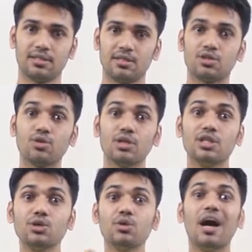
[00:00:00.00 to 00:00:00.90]
So
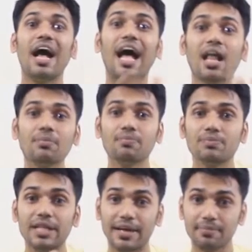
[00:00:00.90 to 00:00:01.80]
you help
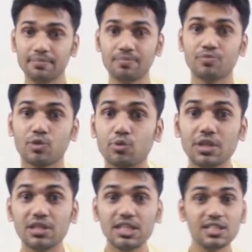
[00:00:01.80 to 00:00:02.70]
them
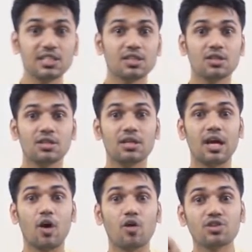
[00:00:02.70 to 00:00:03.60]
with this
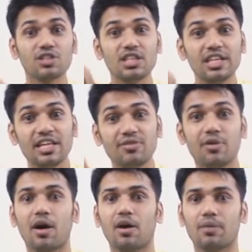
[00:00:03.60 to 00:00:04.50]
auxiliary
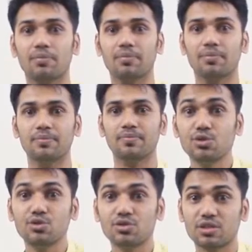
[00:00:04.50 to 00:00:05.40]
verb.
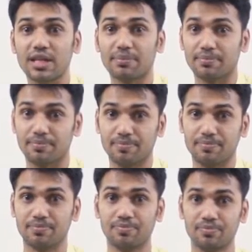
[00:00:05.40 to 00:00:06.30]
Use them.
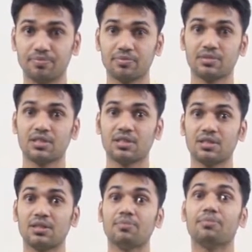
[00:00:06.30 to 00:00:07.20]

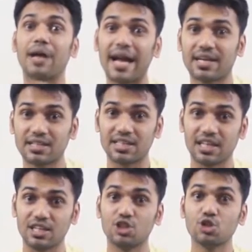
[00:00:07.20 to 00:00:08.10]

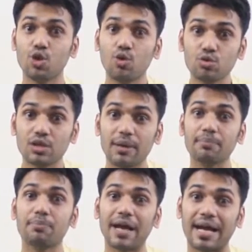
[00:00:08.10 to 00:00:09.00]
practically, show
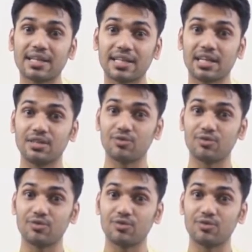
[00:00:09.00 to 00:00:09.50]
them practically.